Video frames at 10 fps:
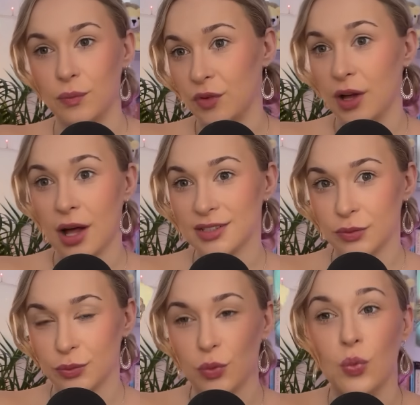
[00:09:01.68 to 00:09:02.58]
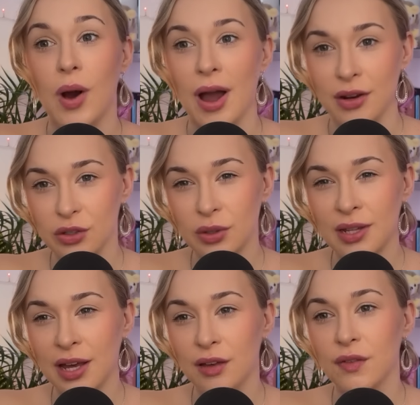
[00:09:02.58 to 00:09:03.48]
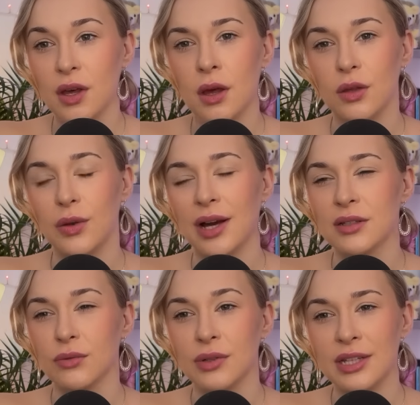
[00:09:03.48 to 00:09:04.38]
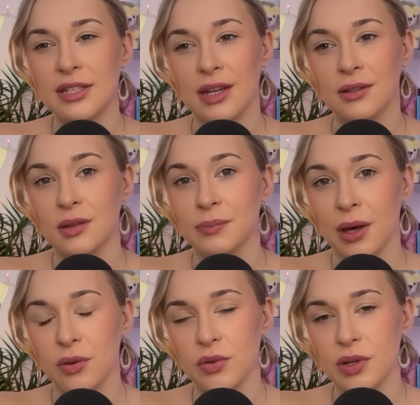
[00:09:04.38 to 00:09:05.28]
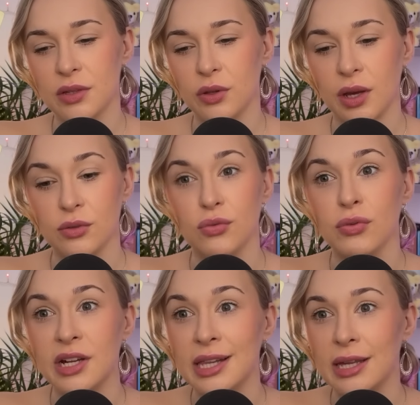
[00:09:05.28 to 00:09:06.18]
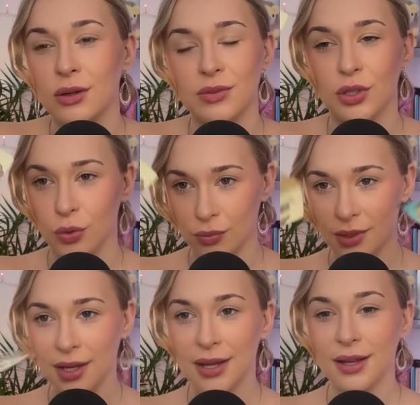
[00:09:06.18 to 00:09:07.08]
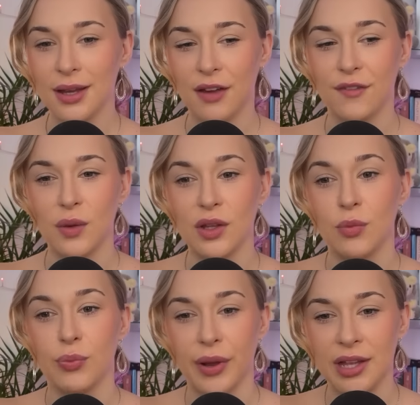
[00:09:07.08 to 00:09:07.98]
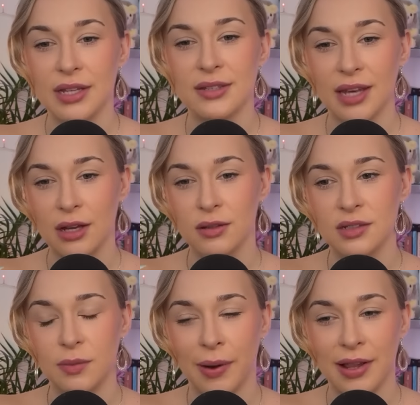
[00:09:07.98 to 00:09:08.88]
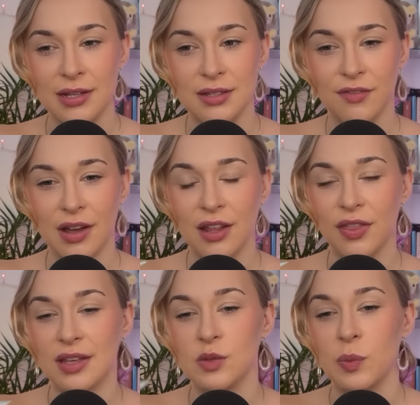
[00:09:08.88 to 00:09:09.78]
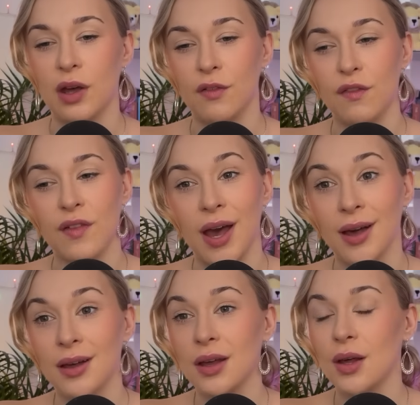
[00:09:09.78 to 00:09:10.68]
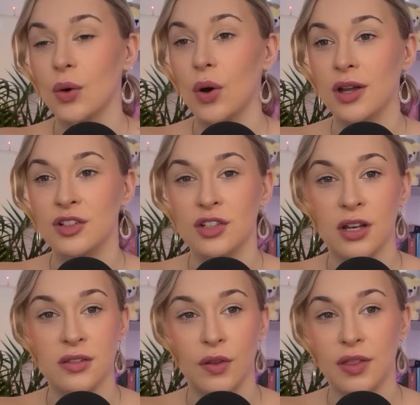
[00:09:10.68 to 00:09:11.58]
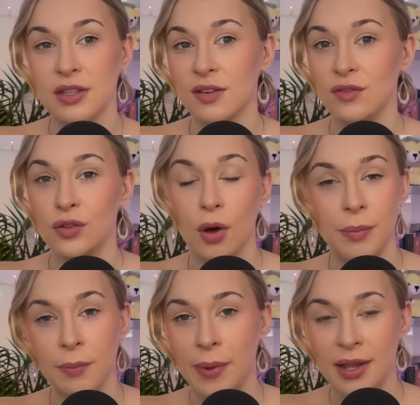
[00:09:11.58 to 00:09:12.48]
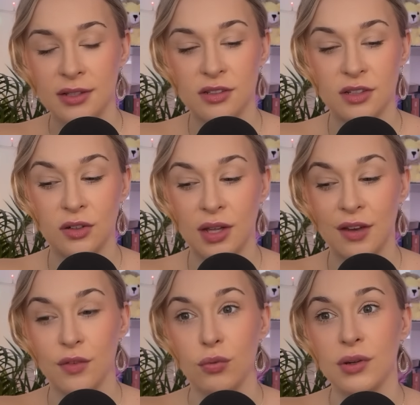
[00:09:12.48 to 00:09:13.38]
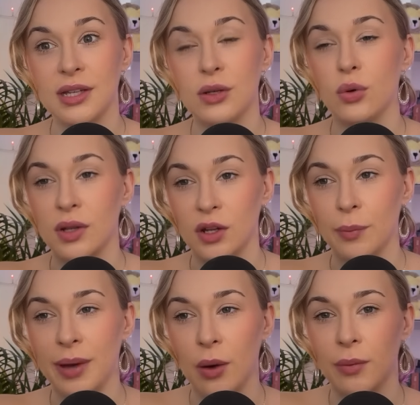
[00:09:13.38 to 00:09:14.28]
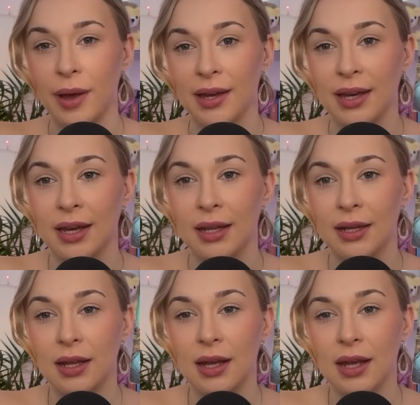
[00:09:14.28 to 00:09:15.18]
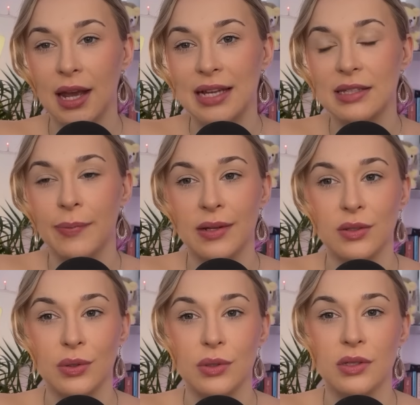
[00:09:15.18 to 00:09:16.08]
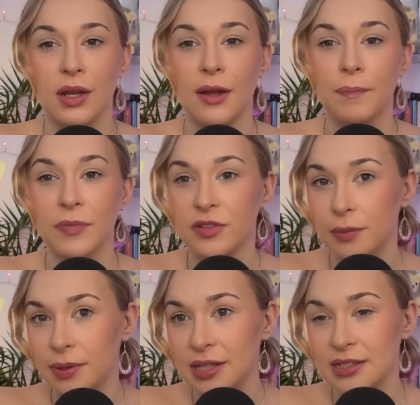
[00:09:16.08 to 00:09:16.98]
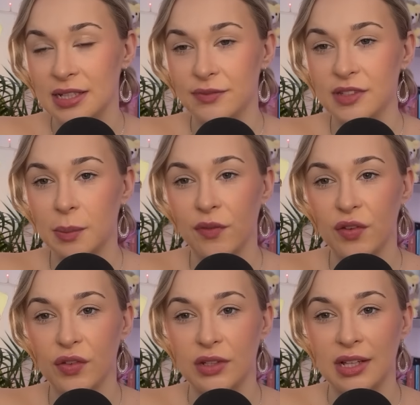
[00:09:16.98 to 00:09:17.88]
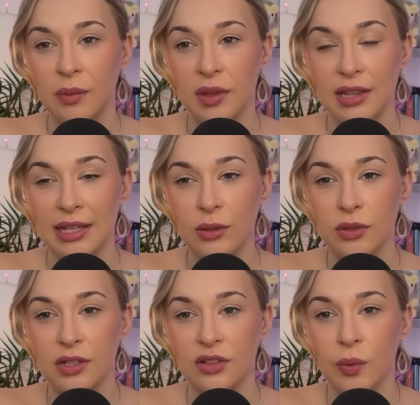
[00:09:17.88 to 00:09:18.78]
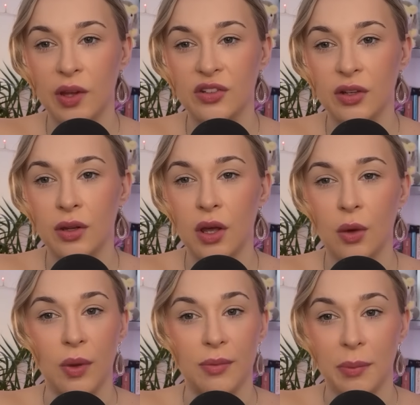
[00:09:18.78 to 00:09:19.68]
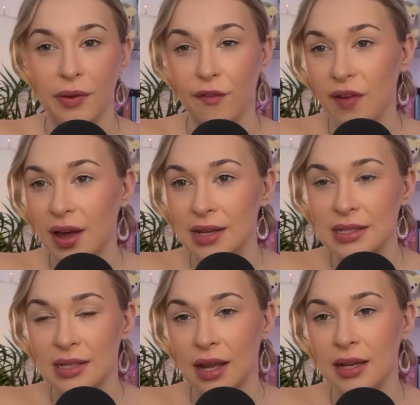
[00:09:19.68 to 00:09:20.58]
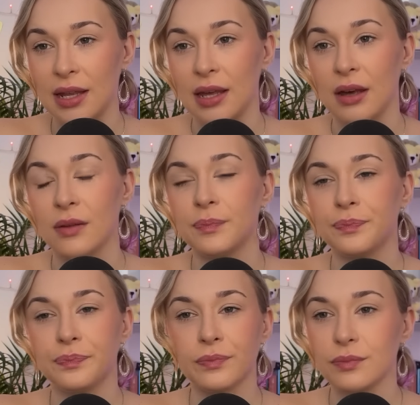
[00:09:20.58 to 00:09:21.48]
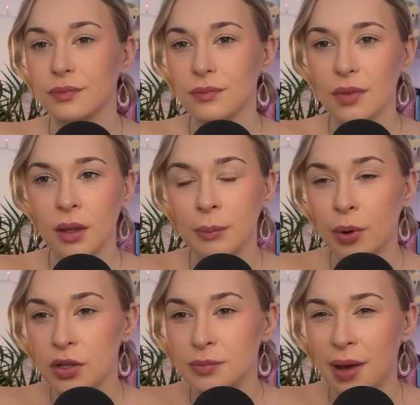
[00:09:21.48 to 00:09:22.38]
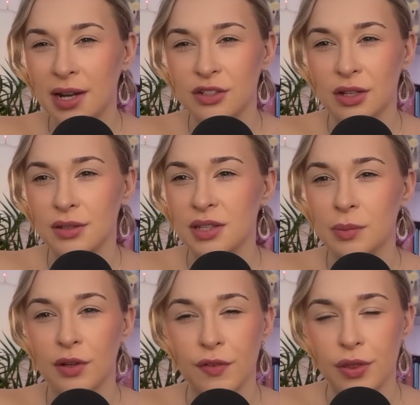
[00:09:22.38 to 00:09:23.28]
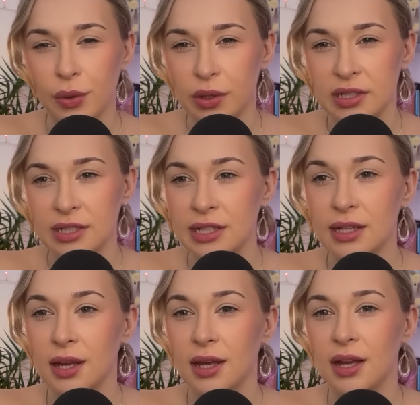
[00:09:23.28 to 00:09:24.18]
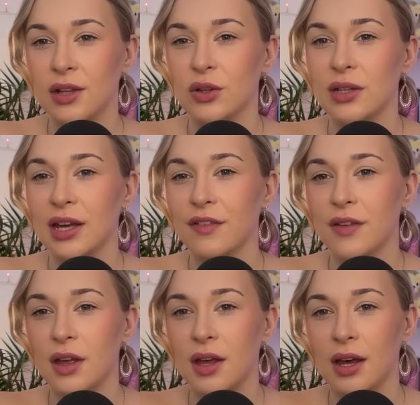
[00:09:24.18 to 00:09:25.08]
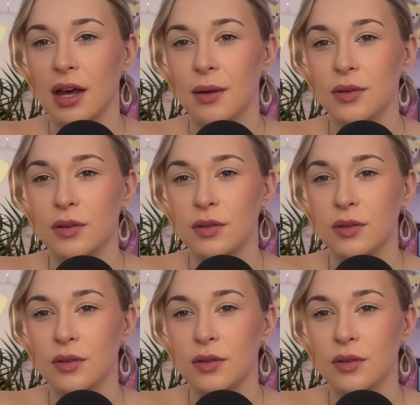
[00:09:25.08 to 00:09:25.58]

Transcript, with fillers: Regardless of where in your life, you guys are really setting boundaries. You guys are really, you know, I feel like you're bringing the scales into balance. If anything has been unfair or unjust or things have not been balanced in your life, you're really calling your power back in. Ace of Pentacles, stability. For some of you, if you're dealing with a legal situation, with maybe a fire sign here, boss manager, someone of authority in your life, uh,